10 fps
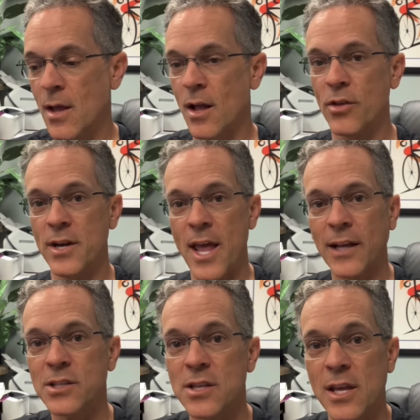The
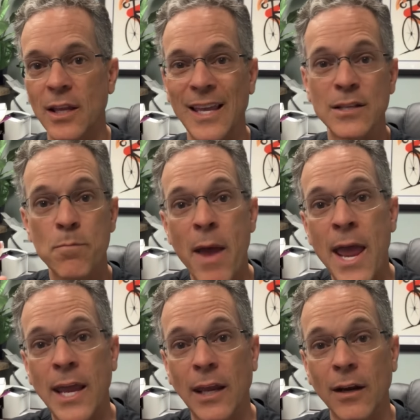next thing is
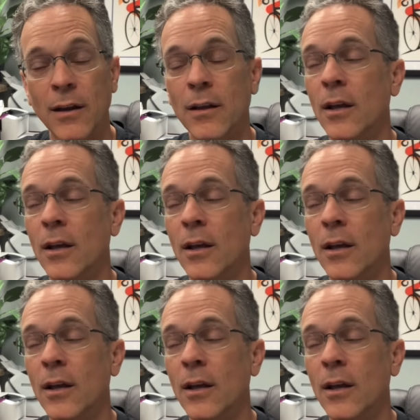pain.